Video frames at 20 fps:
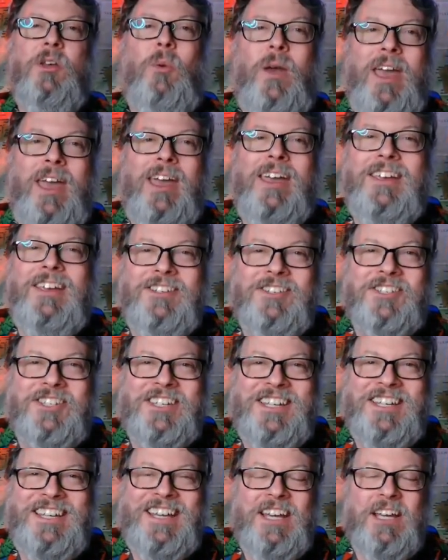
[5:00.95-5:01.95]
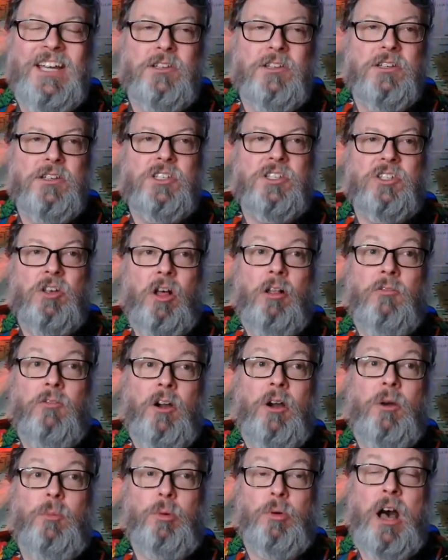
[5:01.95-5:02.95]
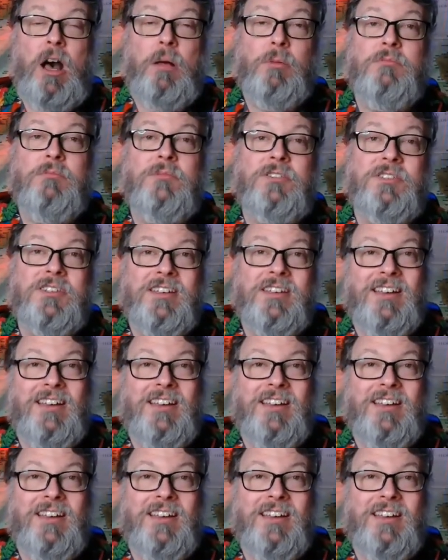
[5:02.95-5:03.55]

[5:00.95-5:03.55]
ways to solve our problems.